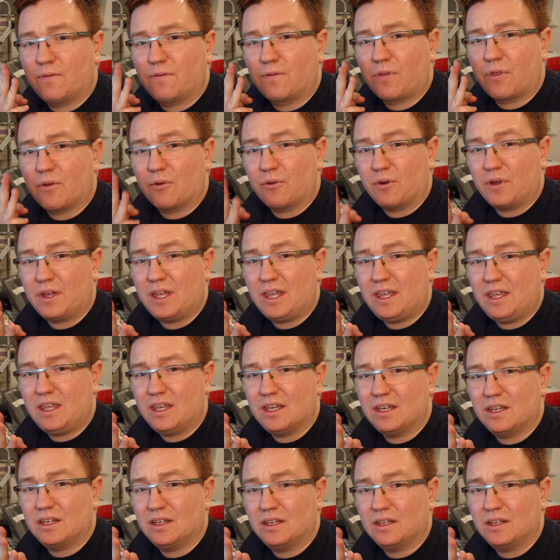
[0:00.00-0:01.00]

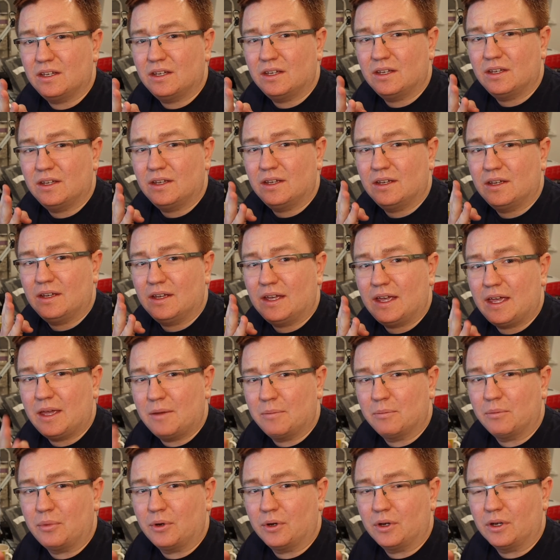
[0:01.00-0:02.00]
3
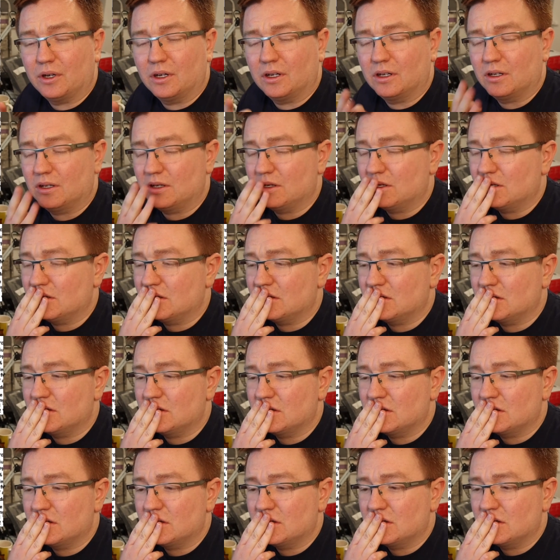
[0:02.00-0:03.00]
input
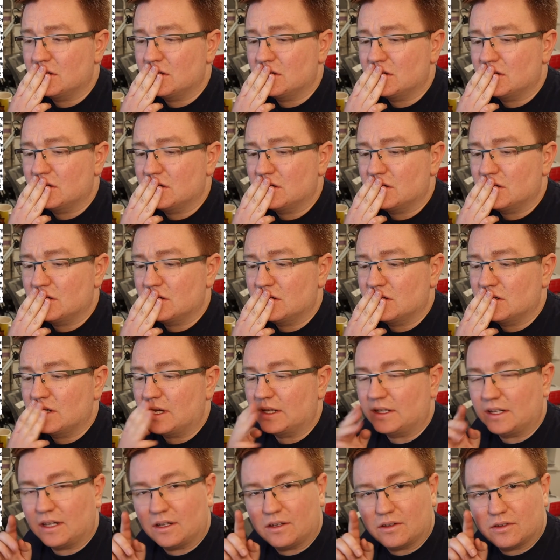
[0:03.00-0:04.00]

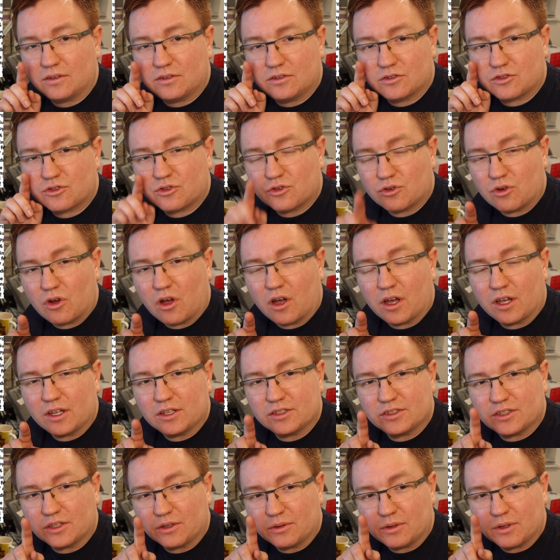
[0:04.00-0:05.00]
and then
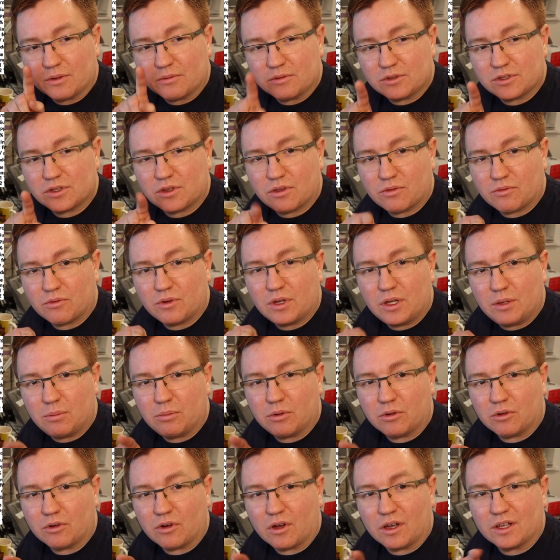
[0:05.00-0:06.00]
try, so there was 3
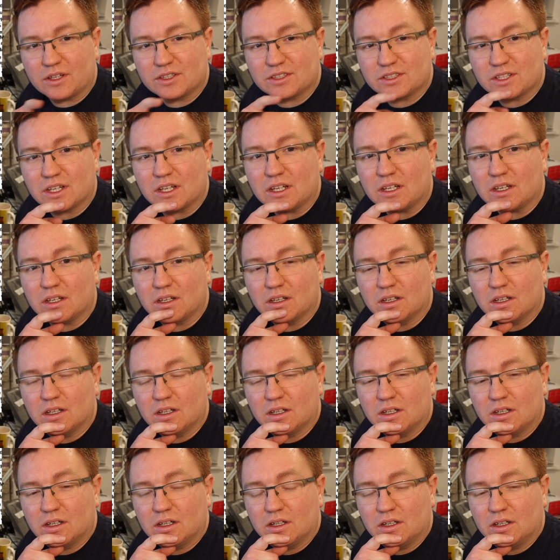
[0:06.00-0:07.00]
per IC,
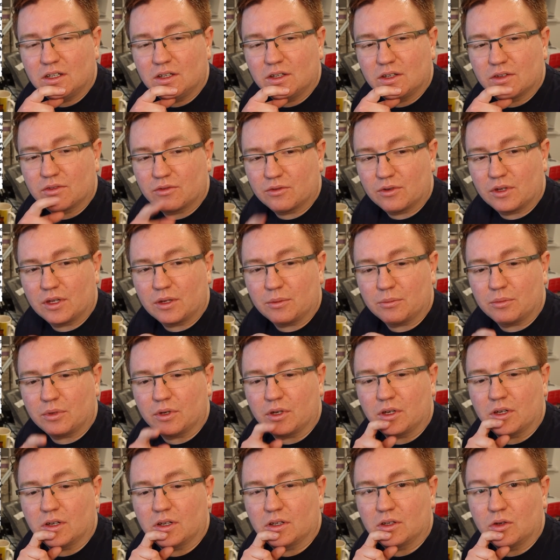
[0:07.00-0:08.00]
3
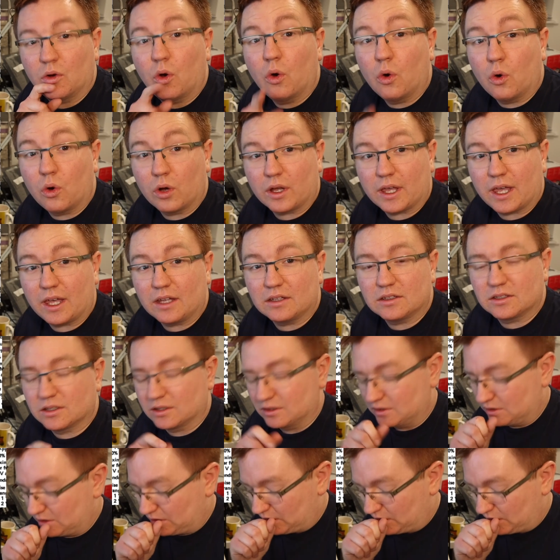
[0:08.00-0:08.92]
input OR gate.